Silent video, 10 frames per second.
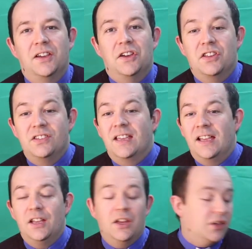Going to
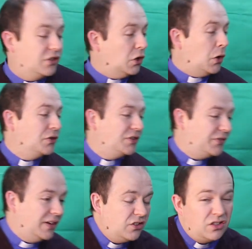sing a song to
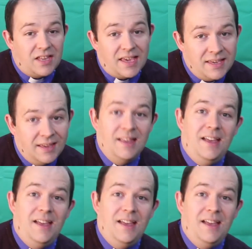finish today,